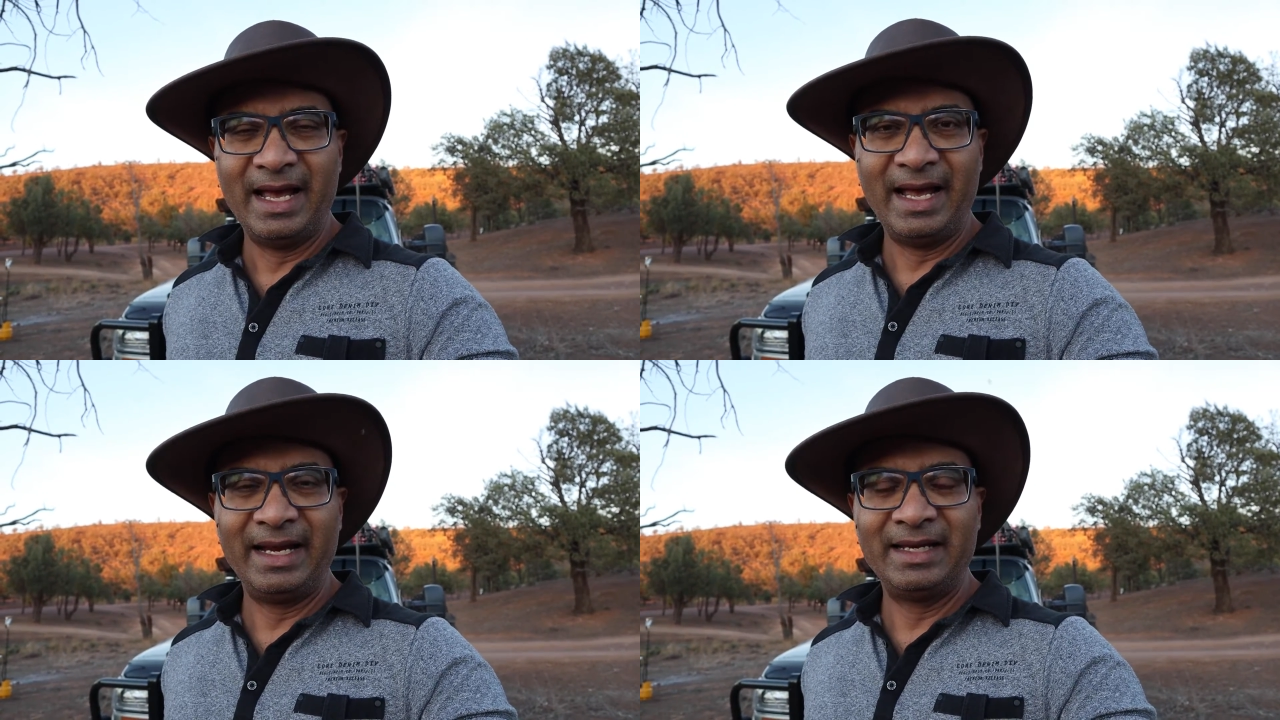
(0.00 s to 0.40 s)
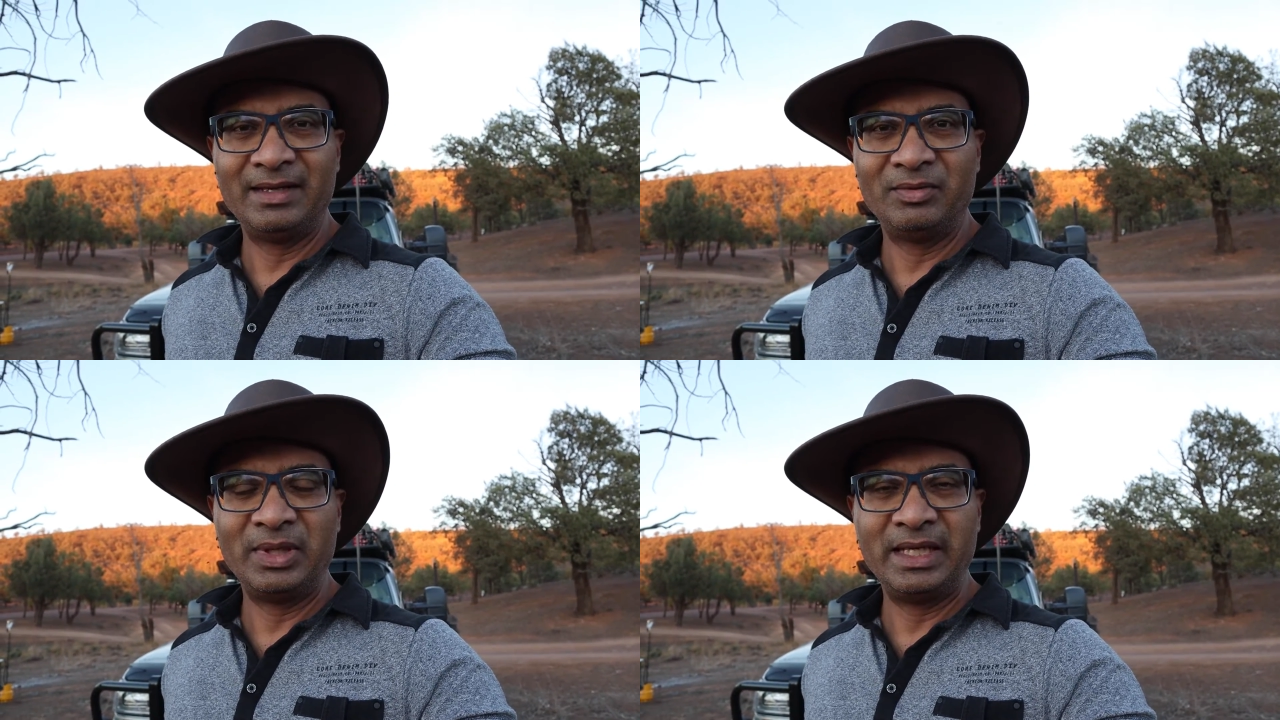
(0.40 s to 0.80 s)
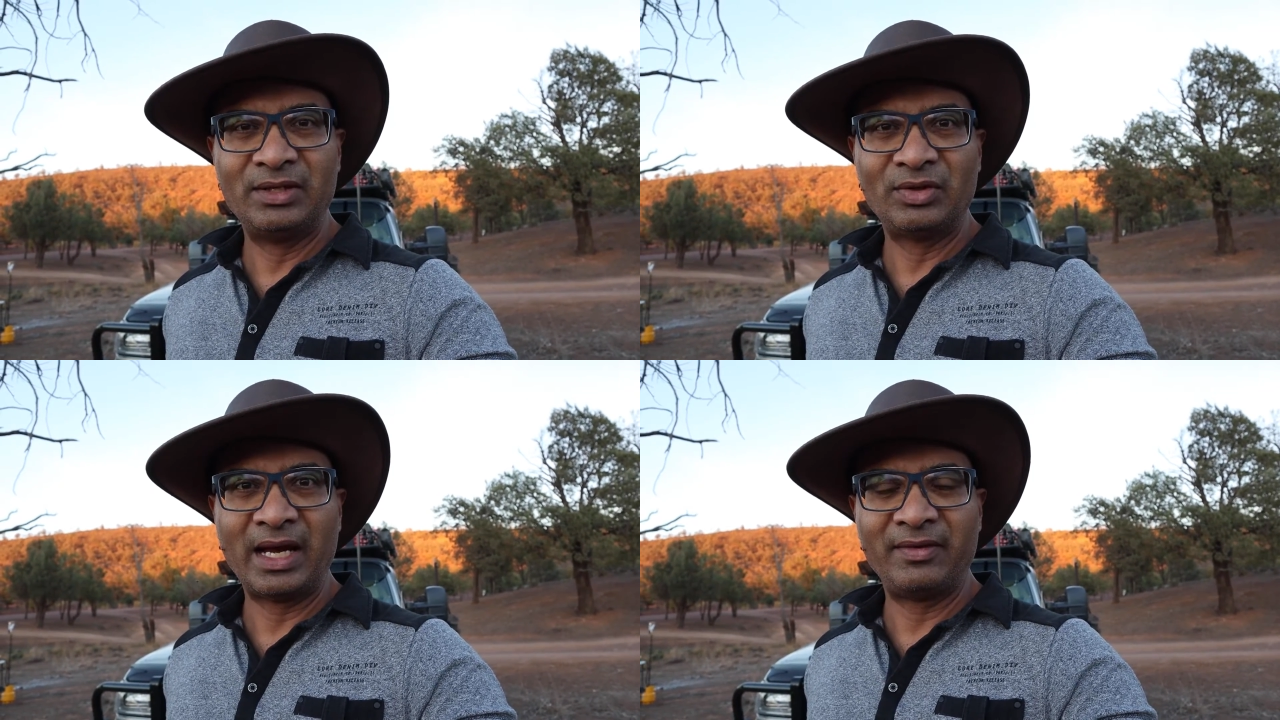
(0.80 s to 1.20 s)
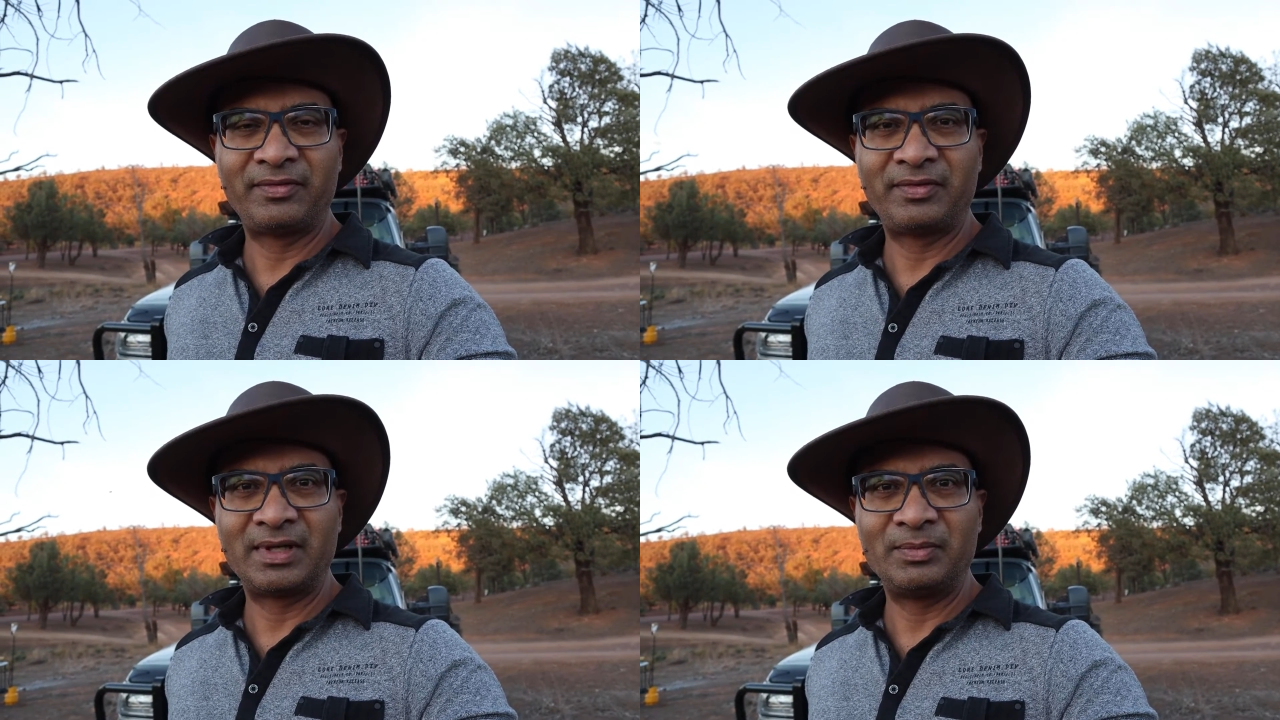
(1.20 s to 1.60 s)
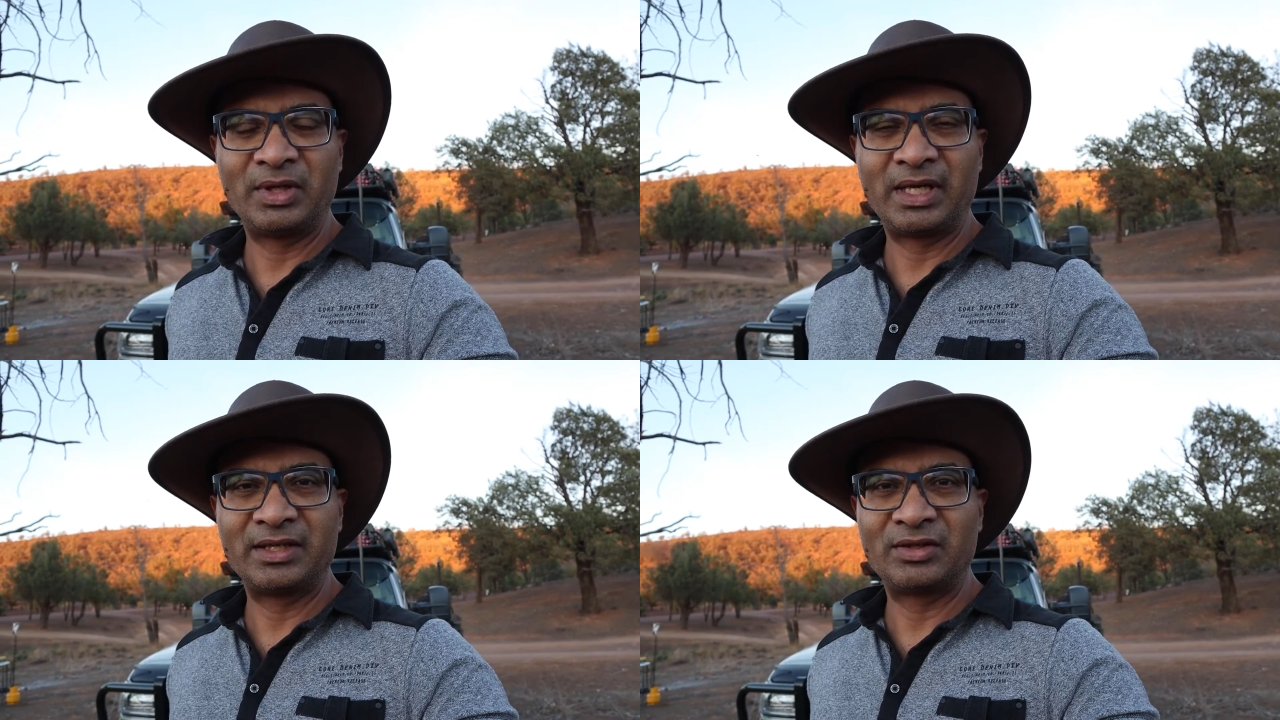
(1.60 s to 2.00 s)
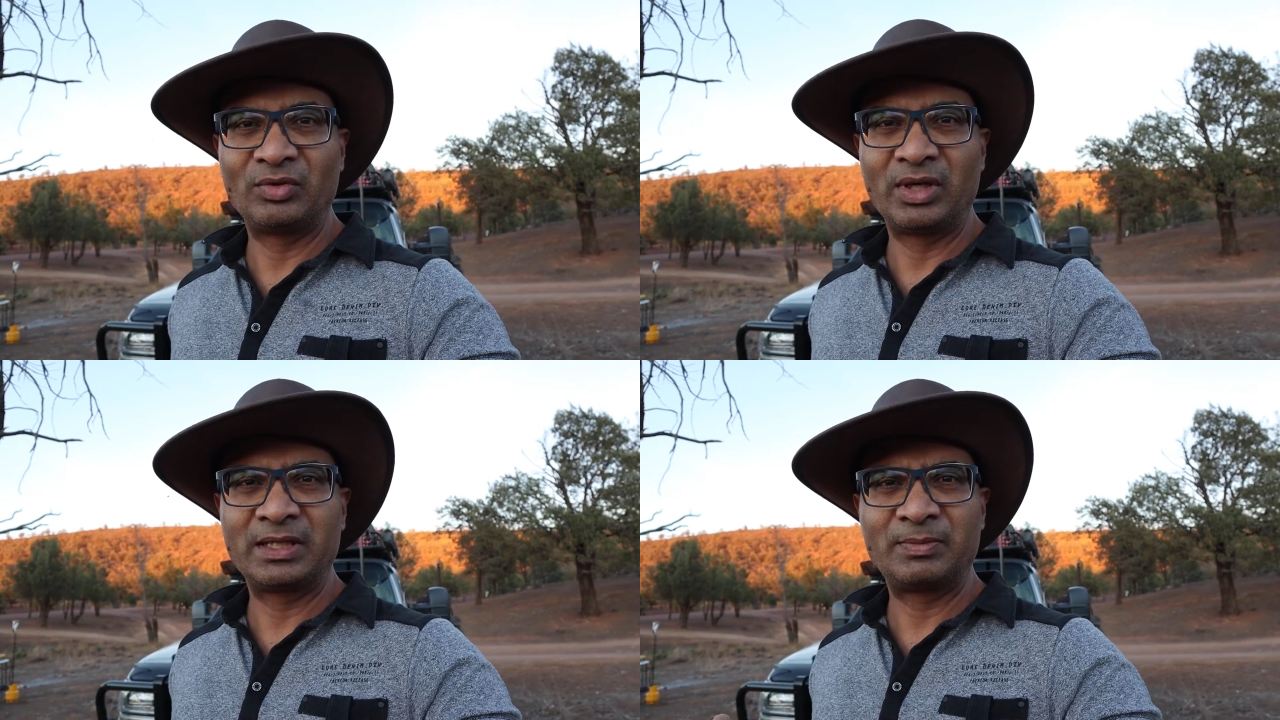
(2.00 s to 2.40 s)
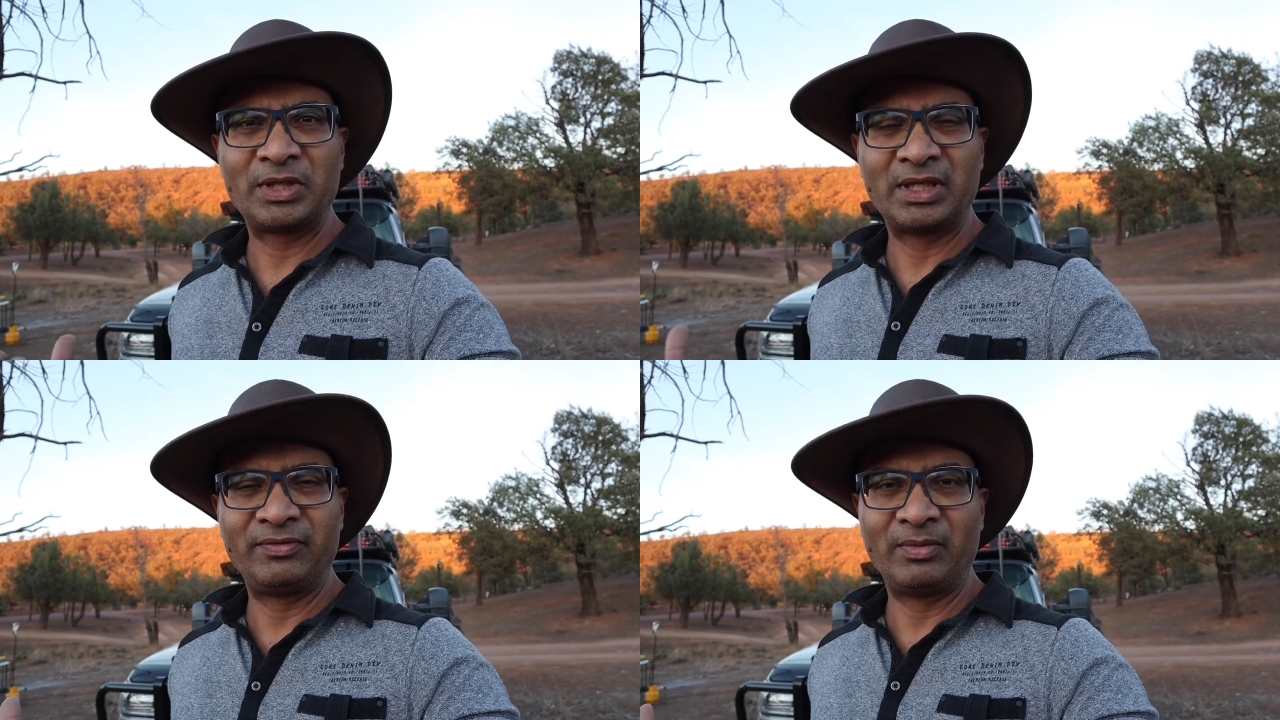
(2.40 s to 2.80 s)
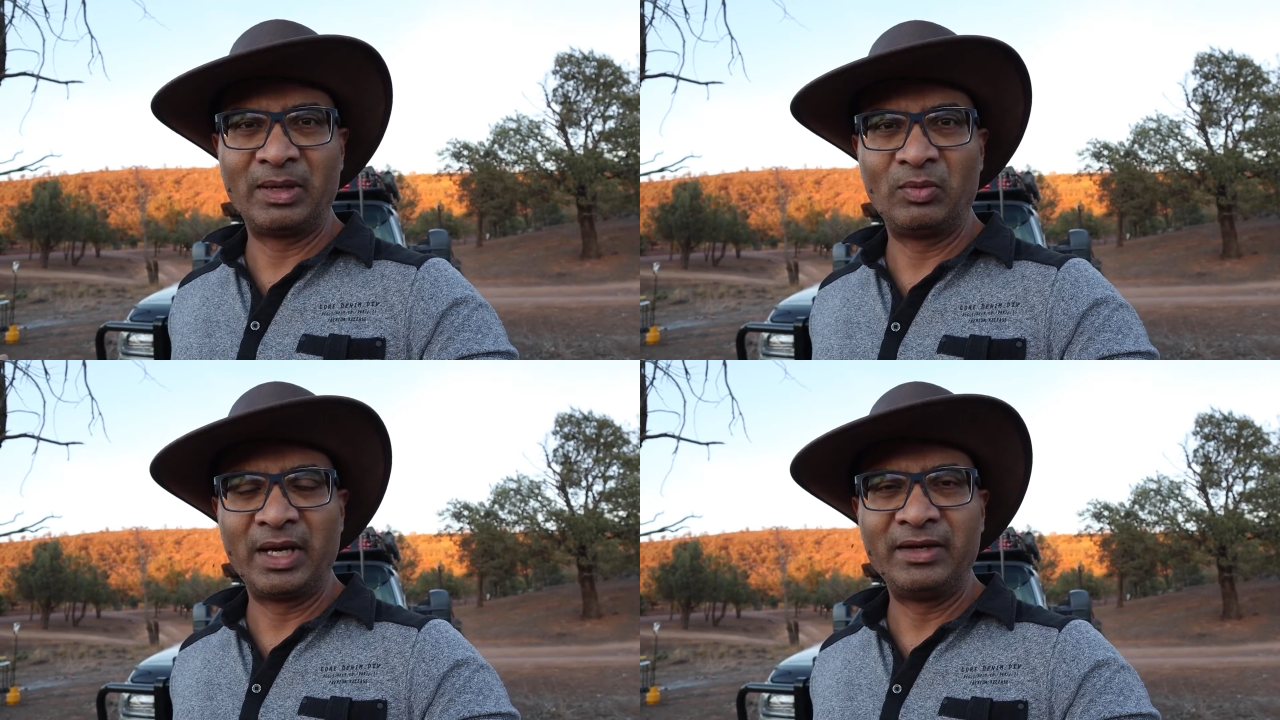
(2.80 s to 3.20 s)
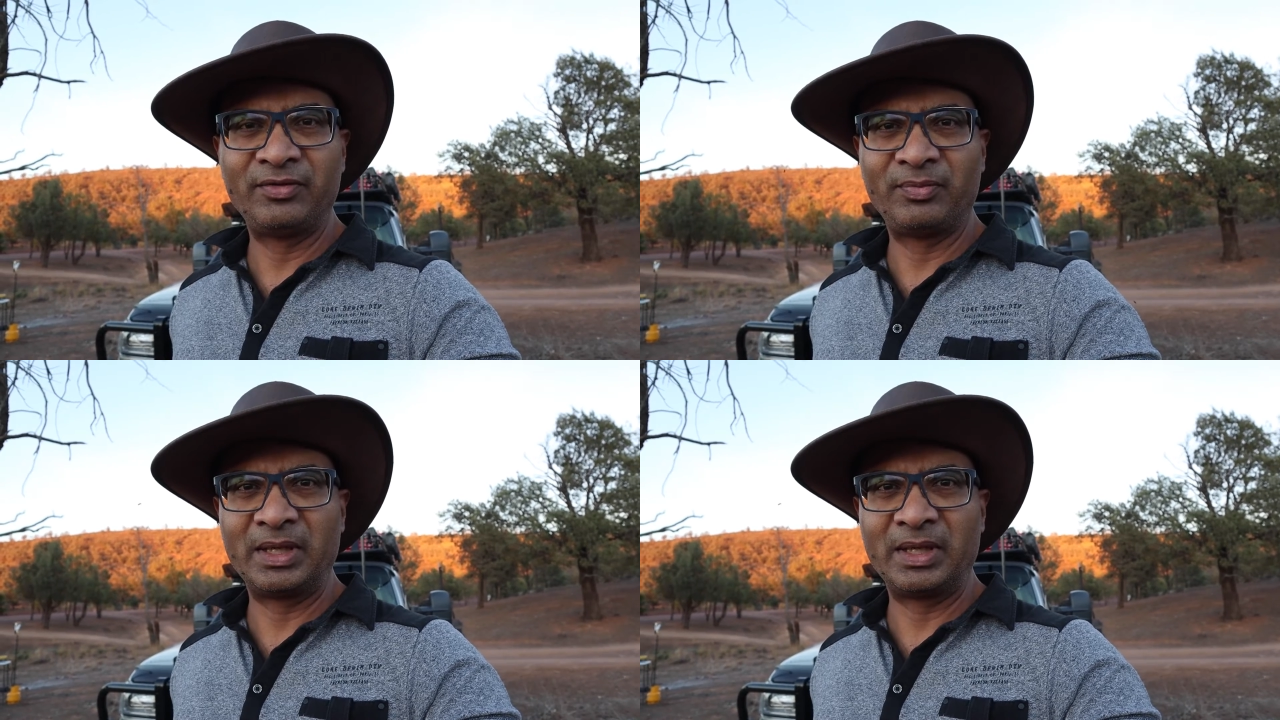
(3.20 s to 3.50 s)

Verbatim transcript: and we need to have communication going especially for my wife